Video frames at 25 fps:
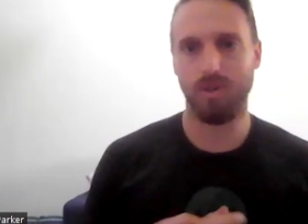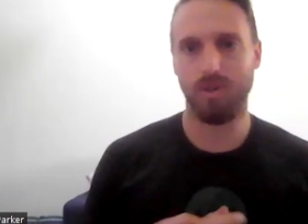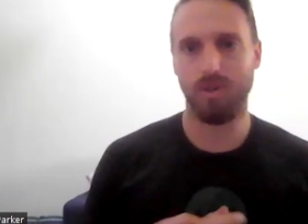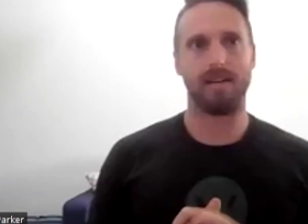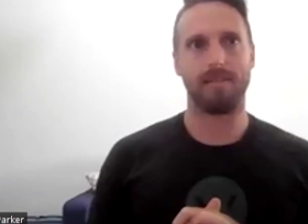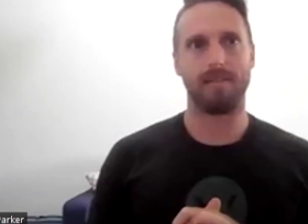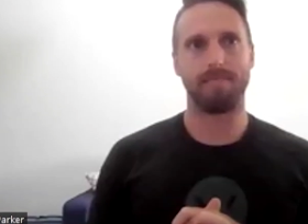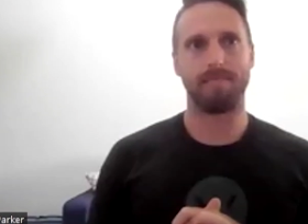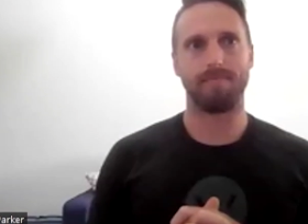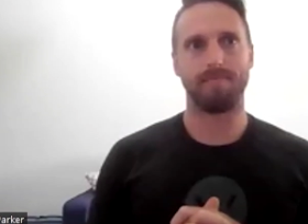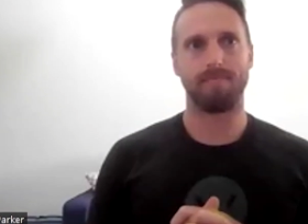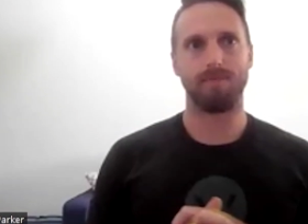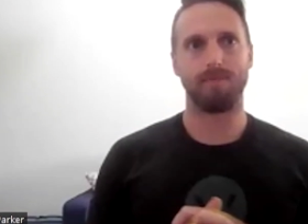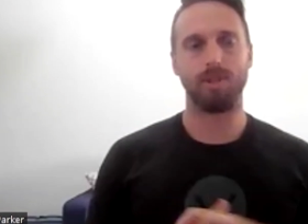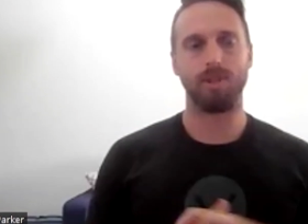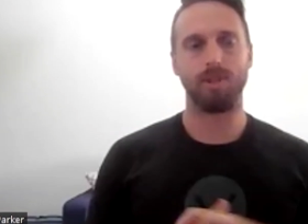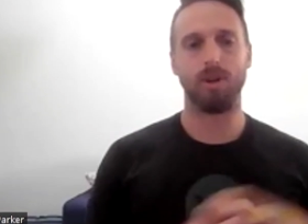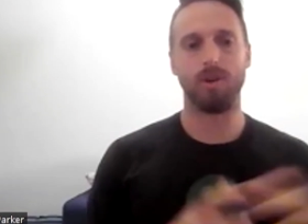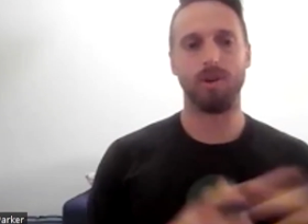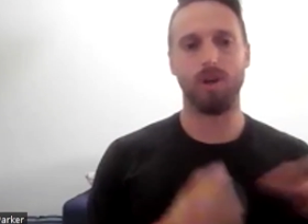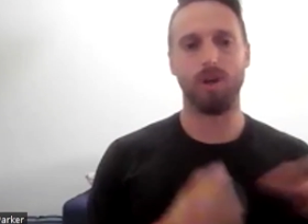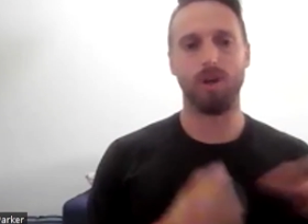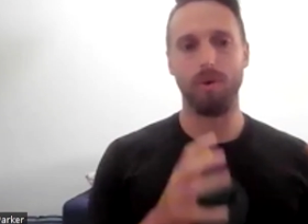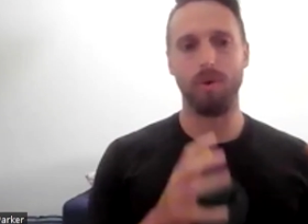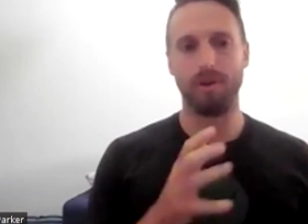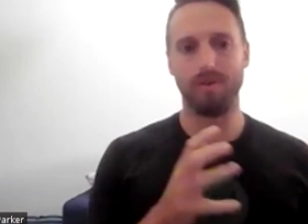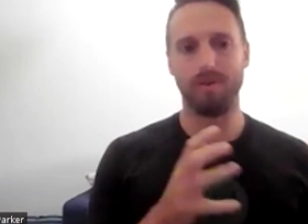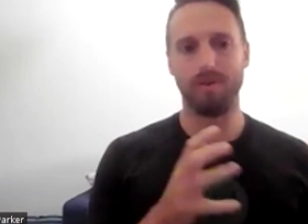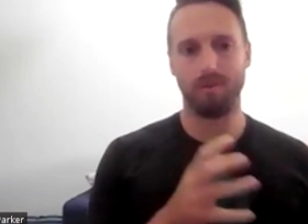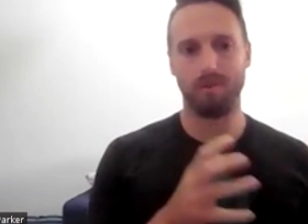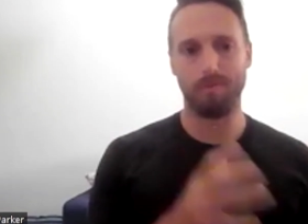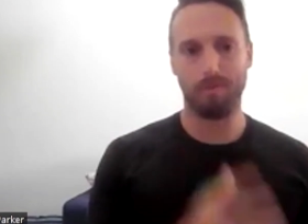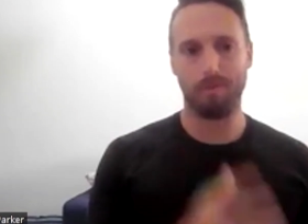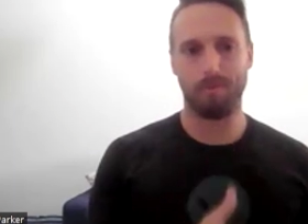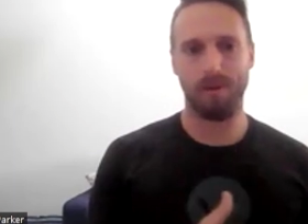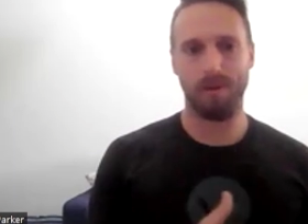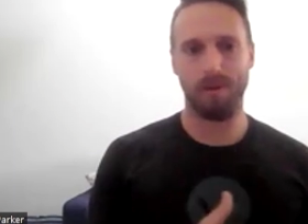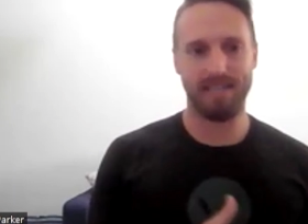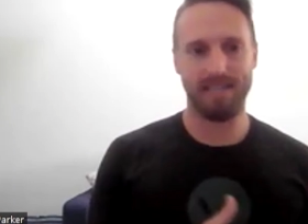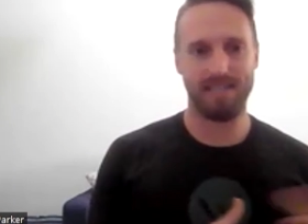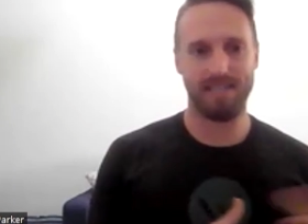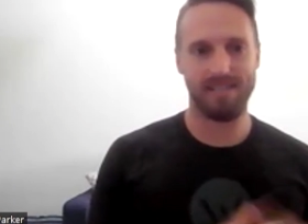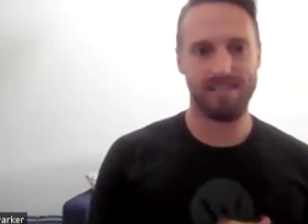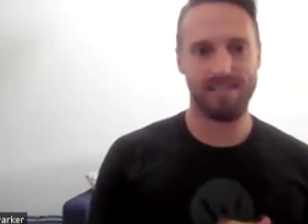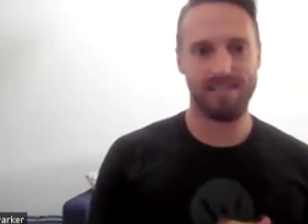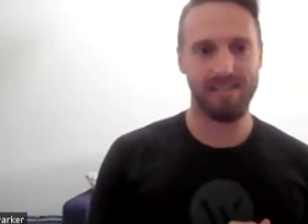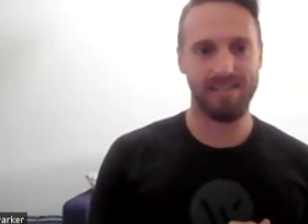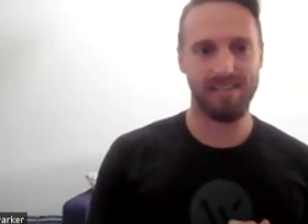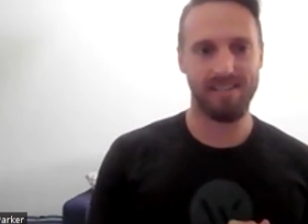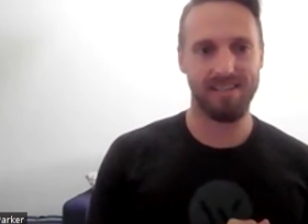going from a
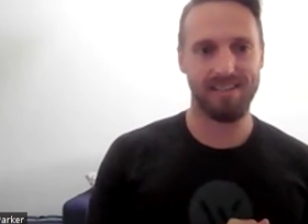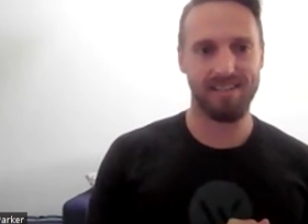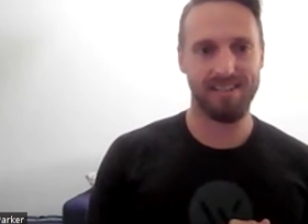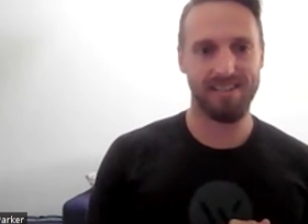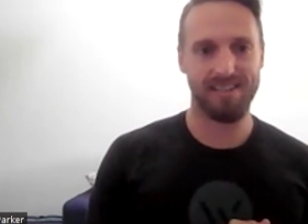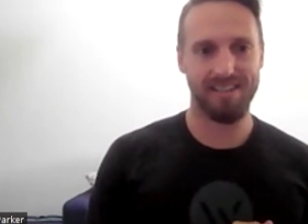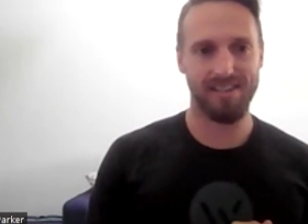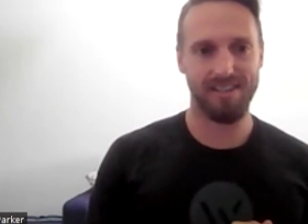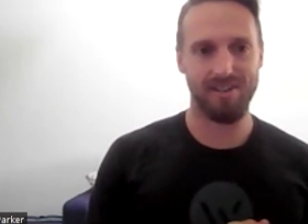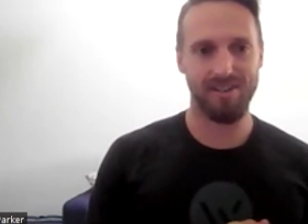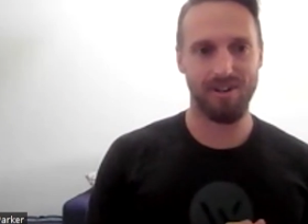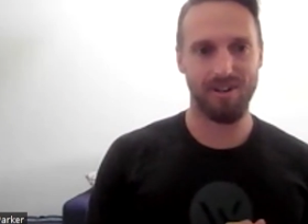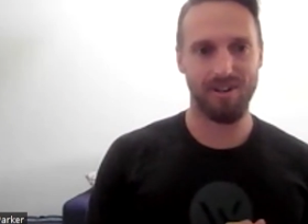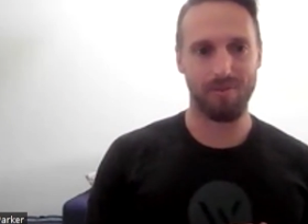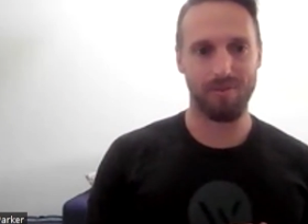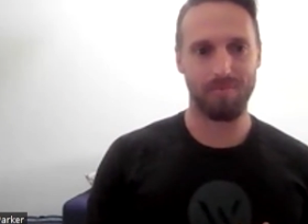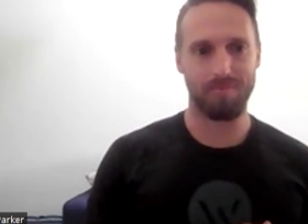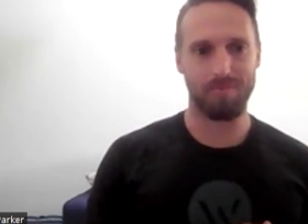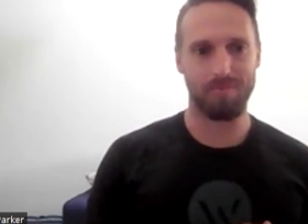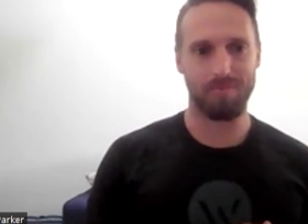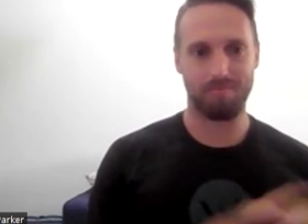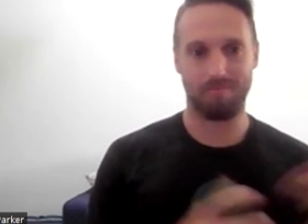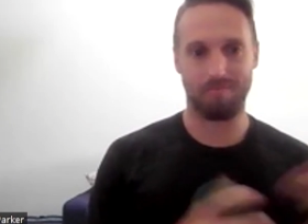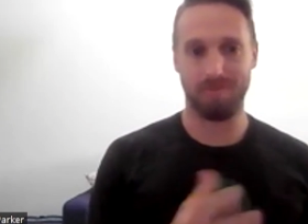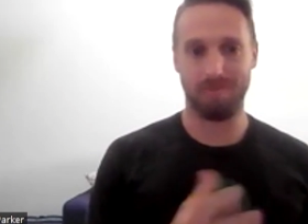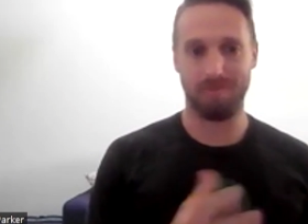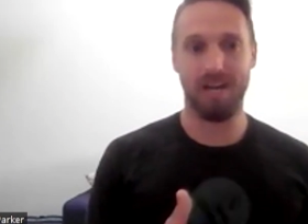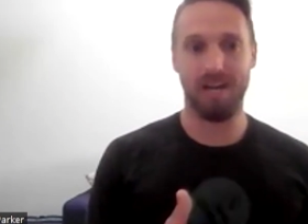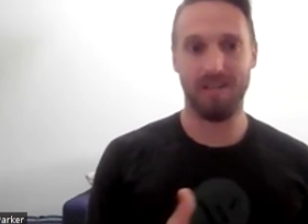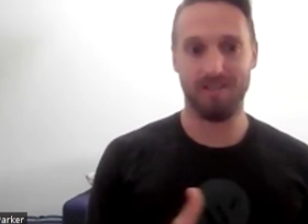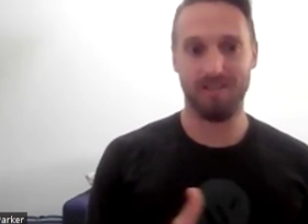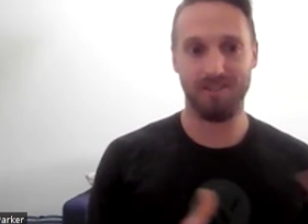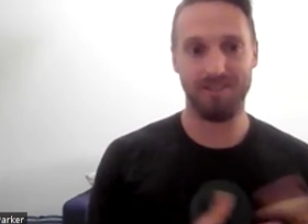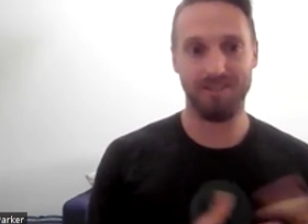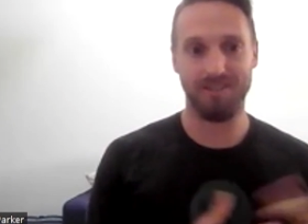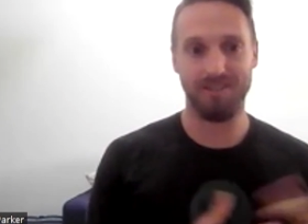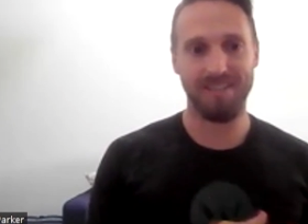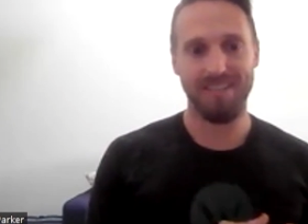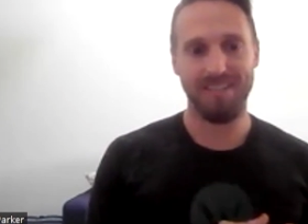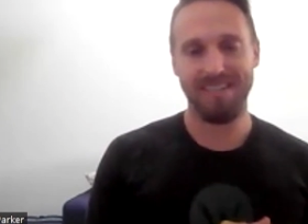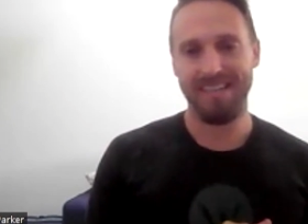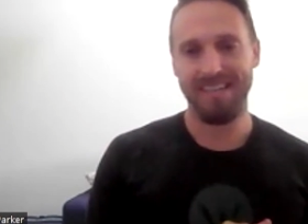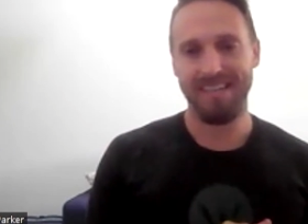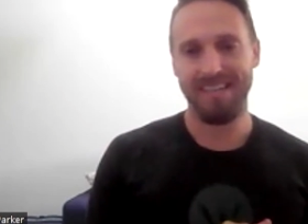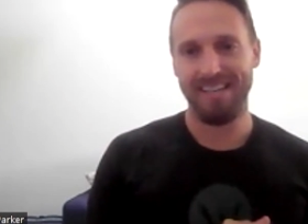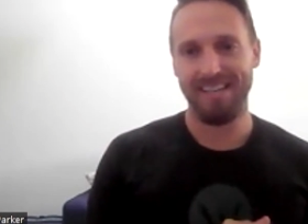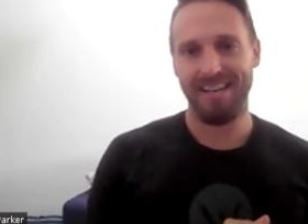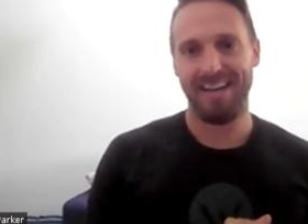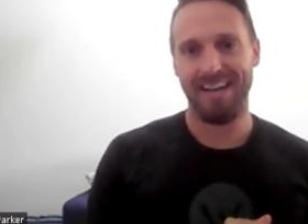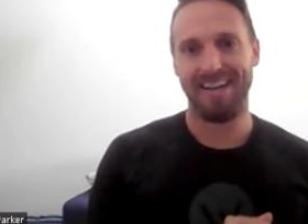practicing, doctor,
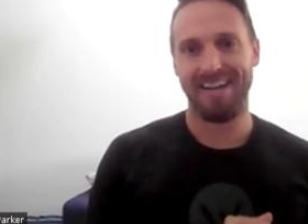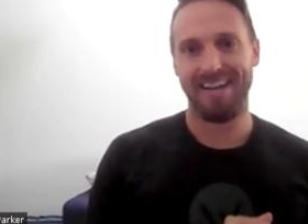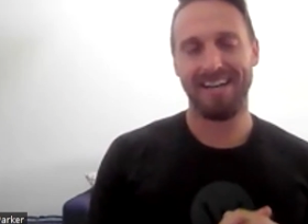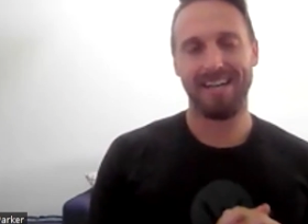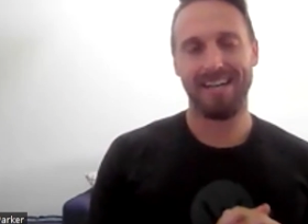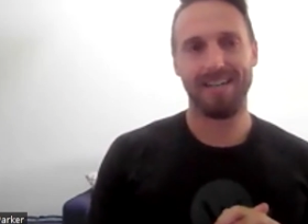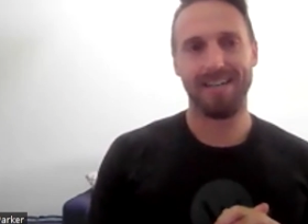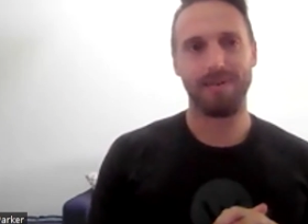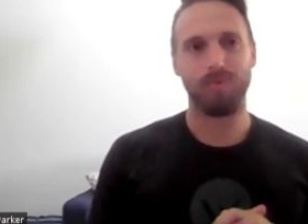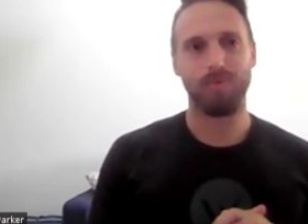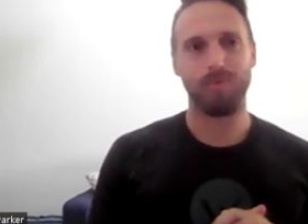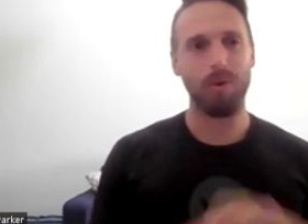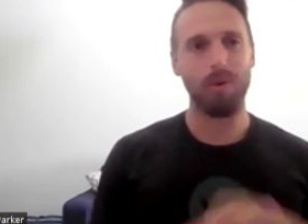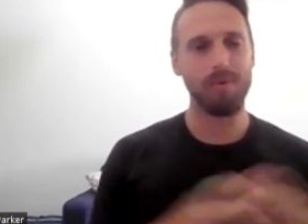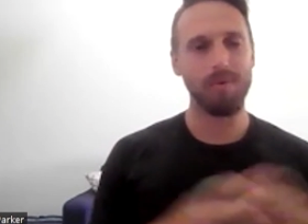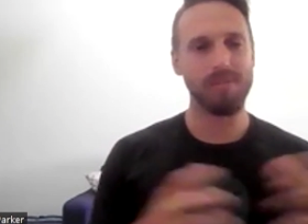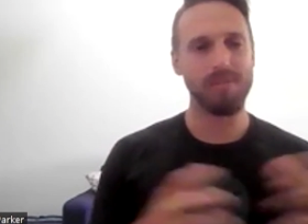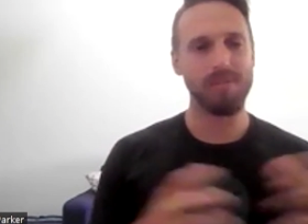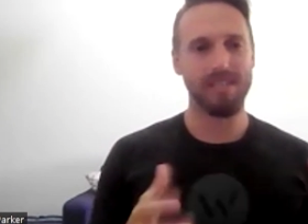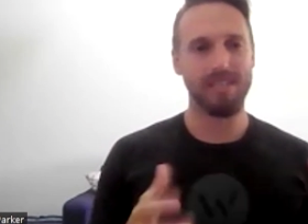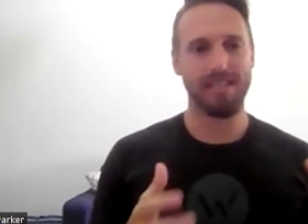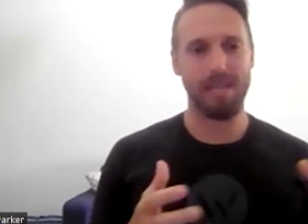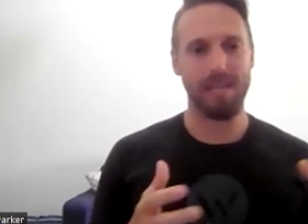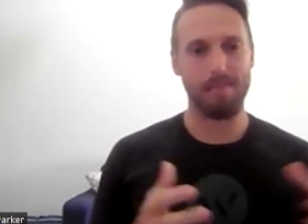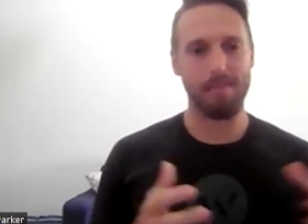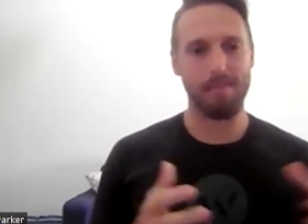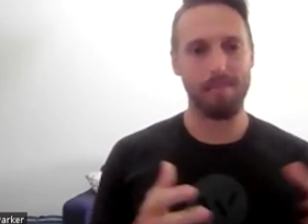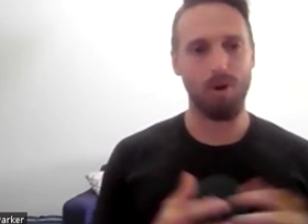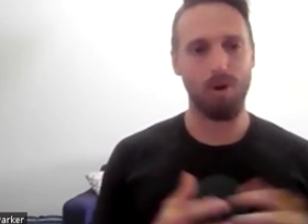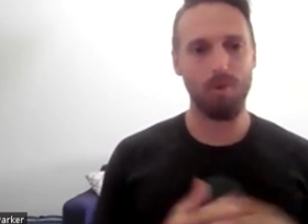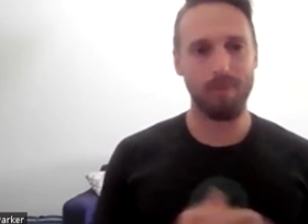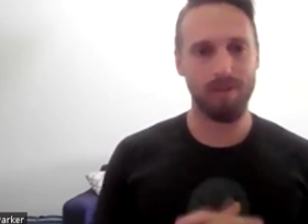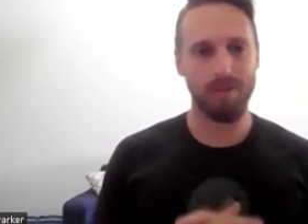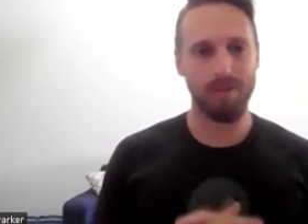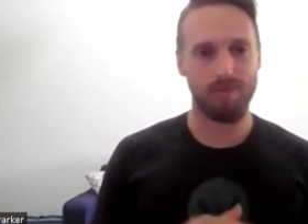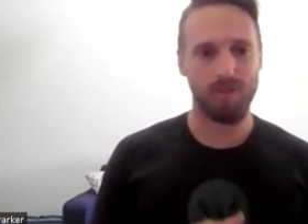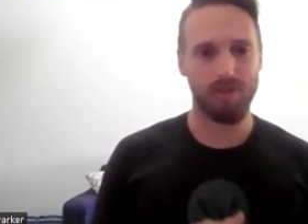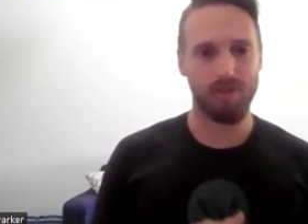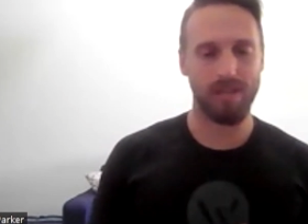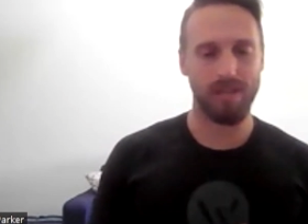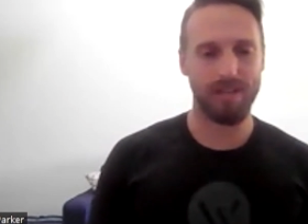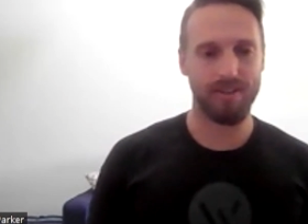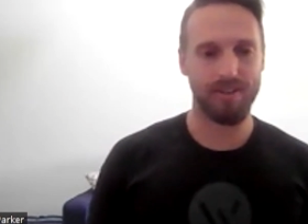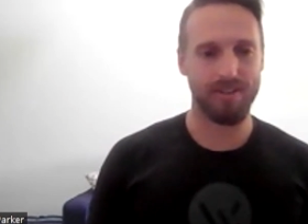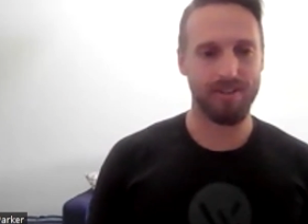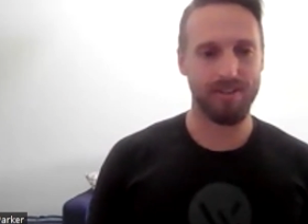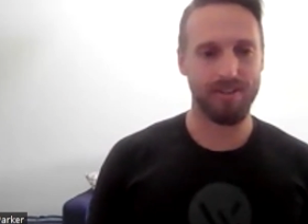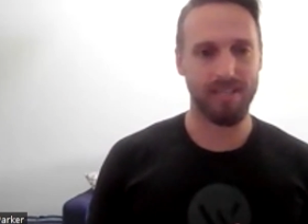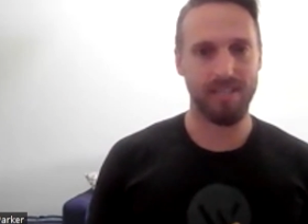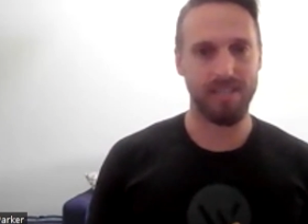what was like that moment of
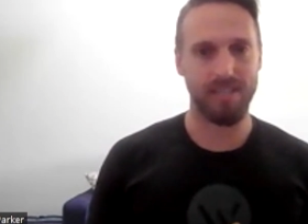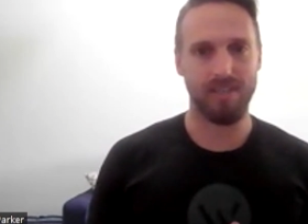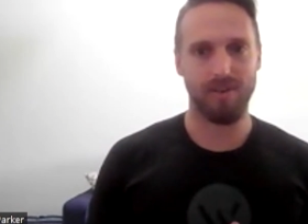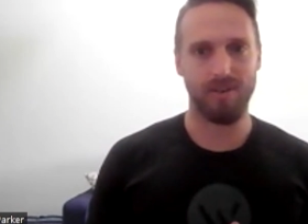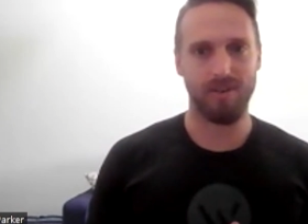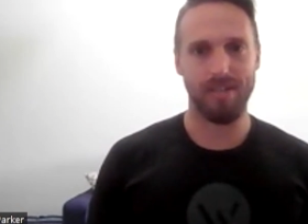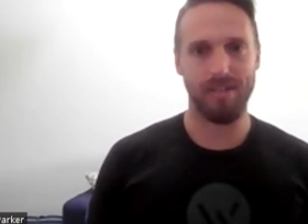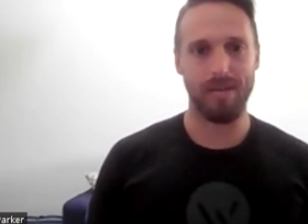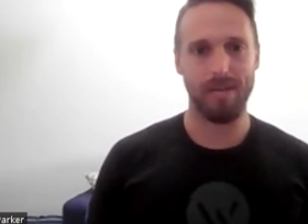clarity or that